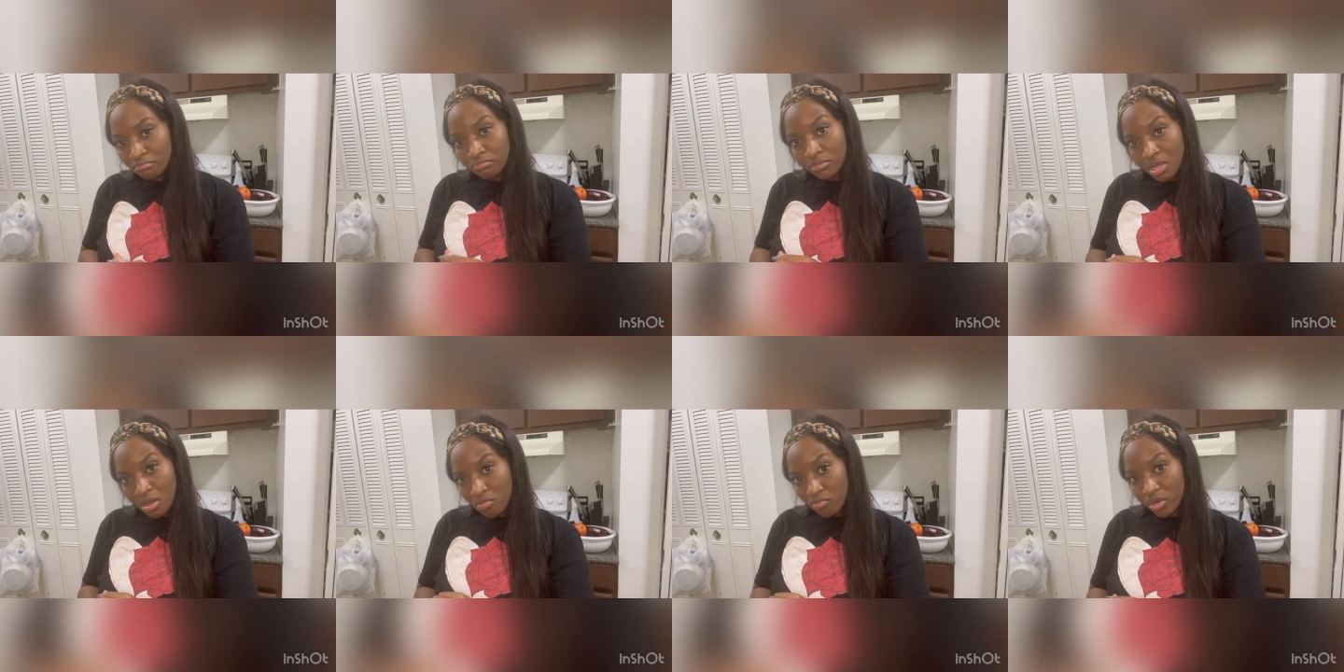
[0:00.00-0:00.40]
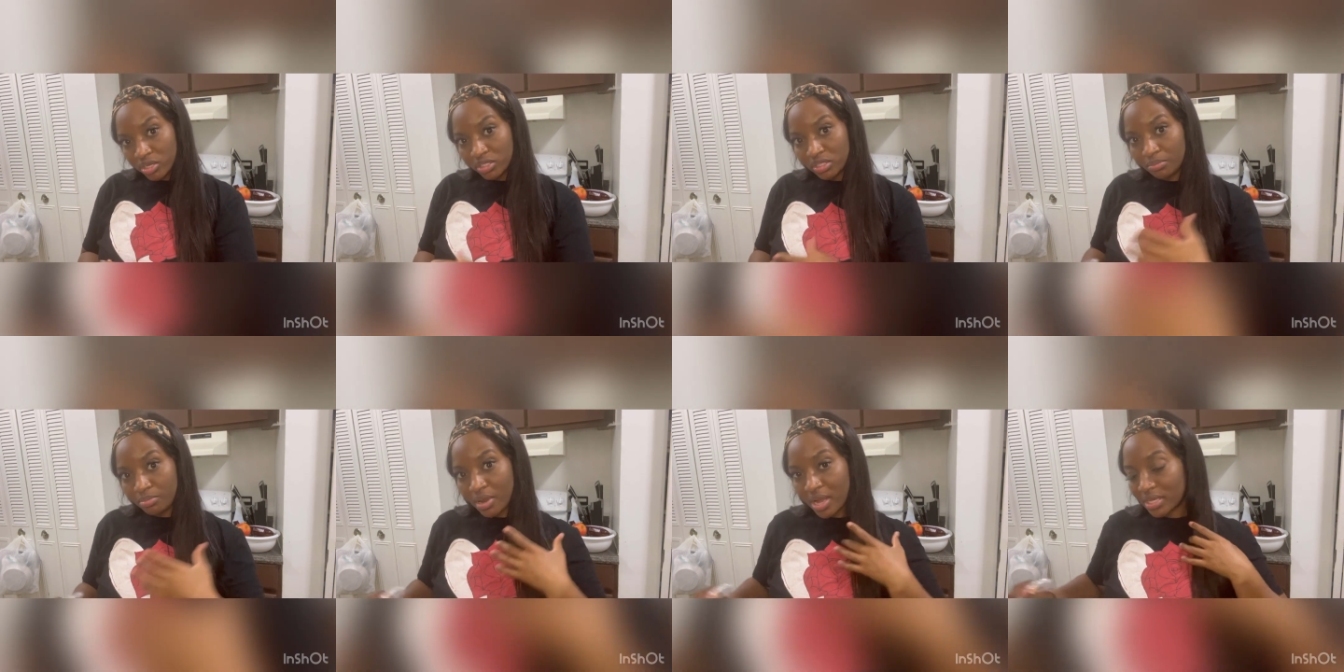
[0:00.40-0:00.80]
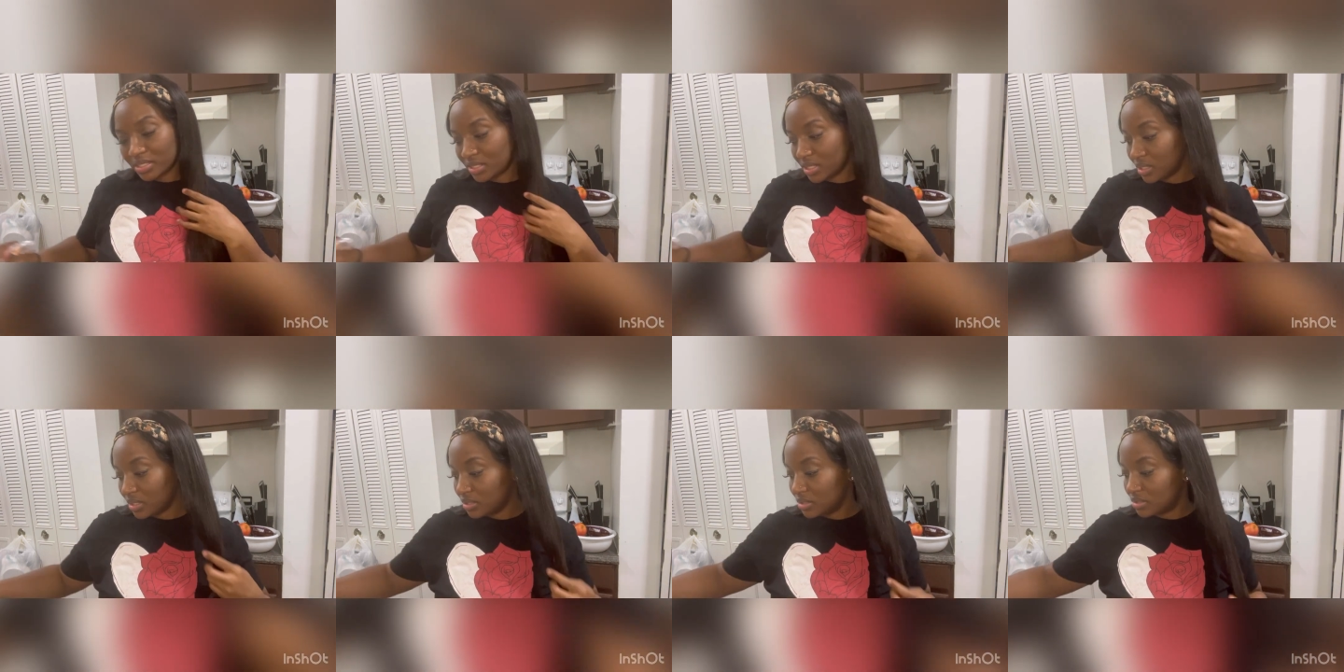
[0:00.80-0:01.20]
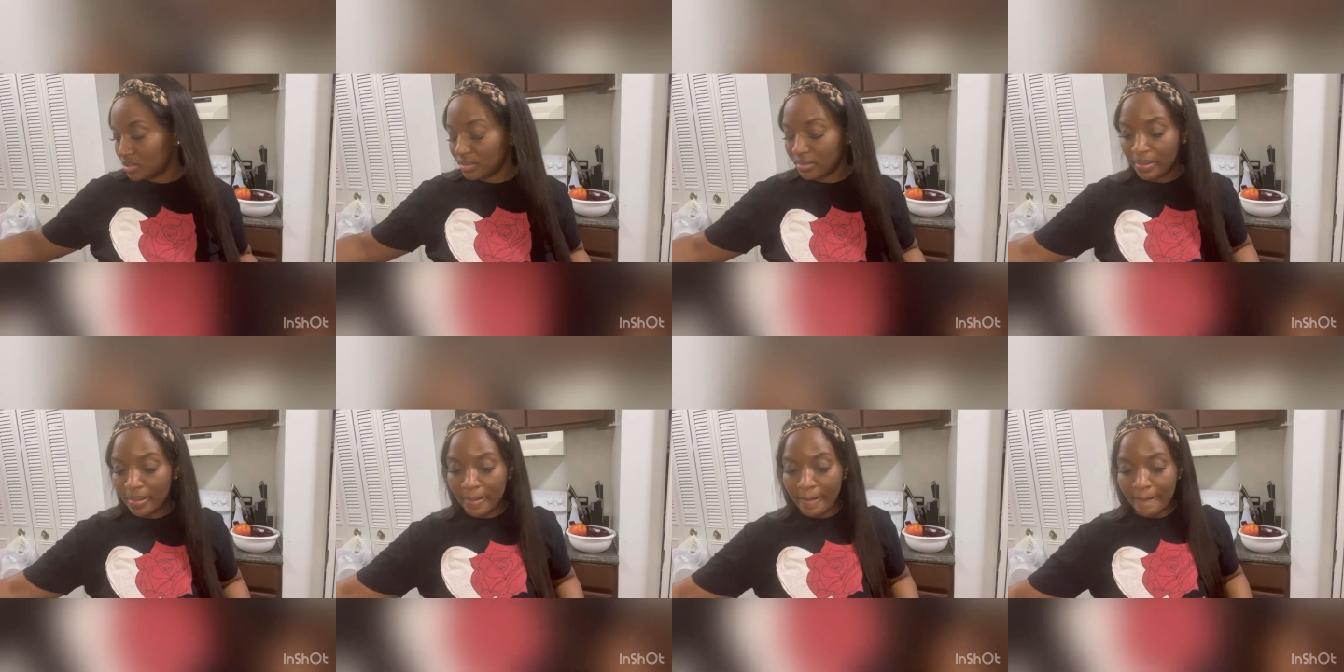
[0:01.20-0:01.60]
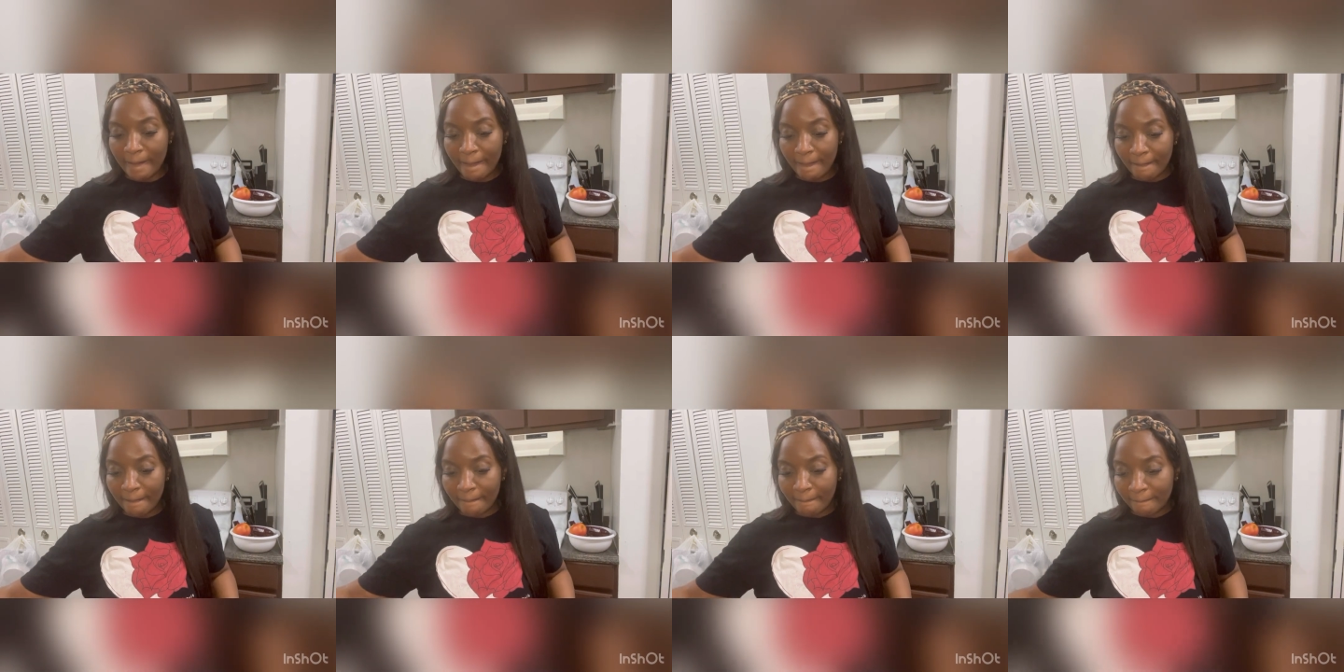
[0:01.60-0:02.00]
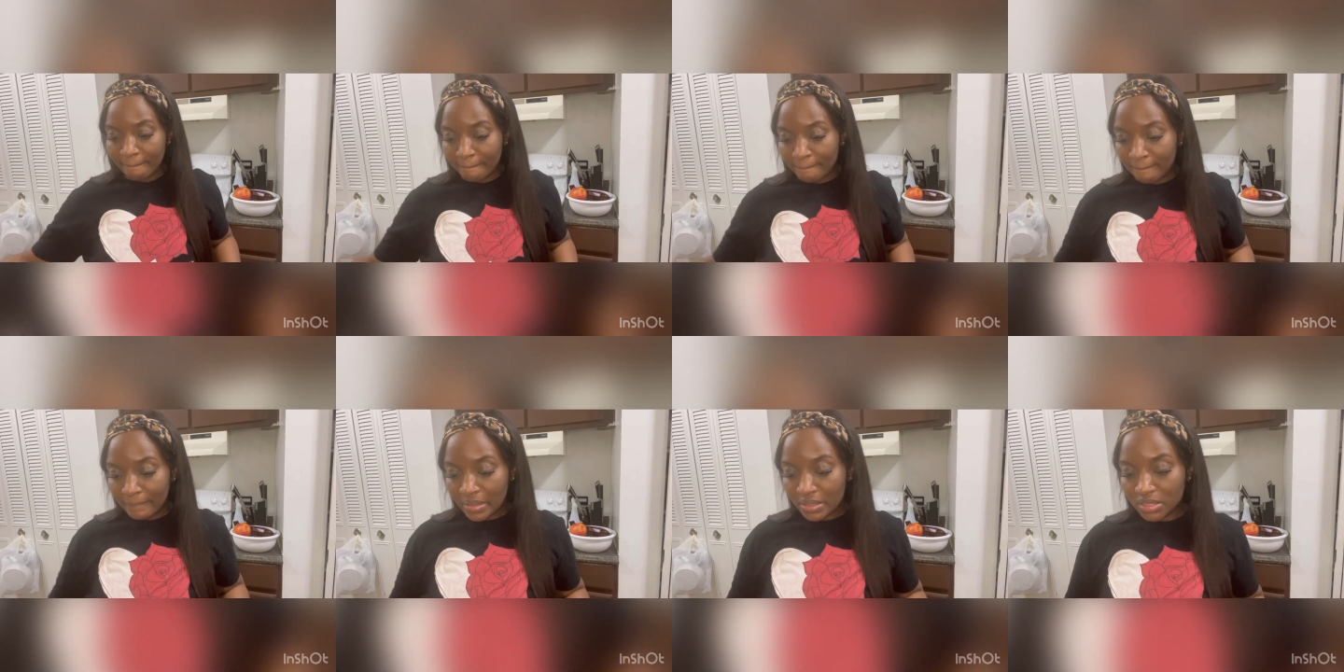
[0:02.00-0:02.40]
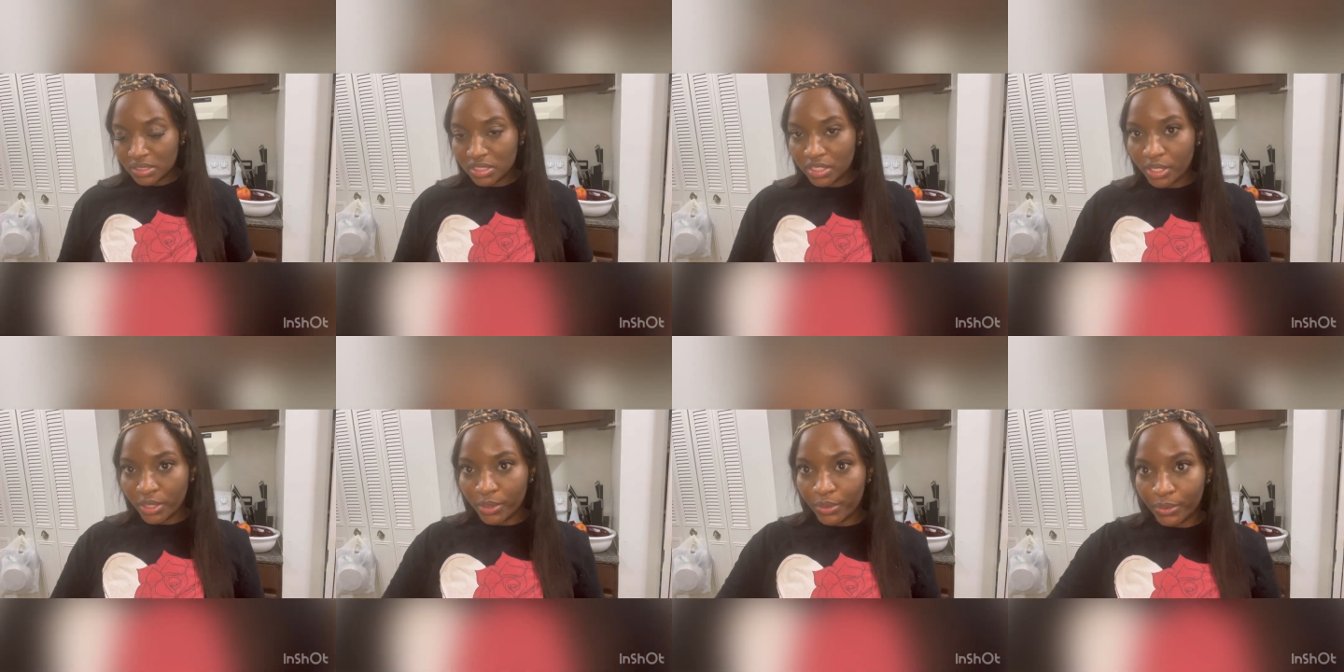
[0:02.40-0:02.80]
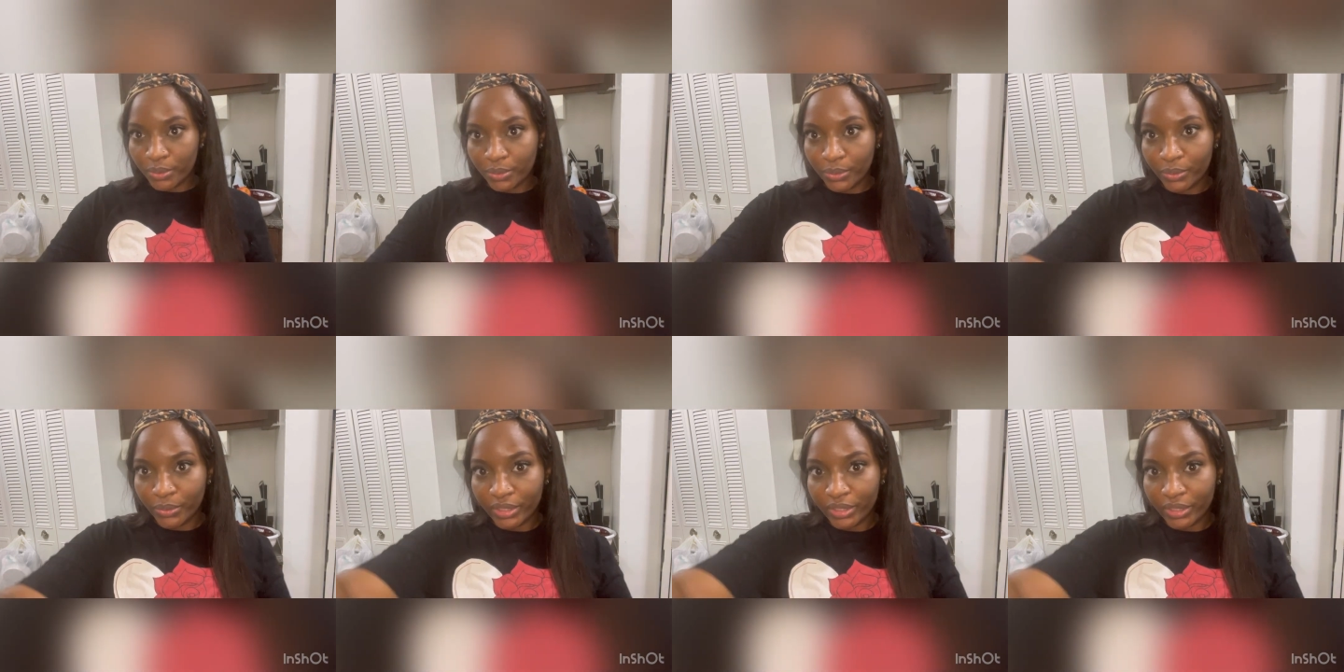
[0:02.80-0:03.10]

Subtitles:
Don't rush the process. So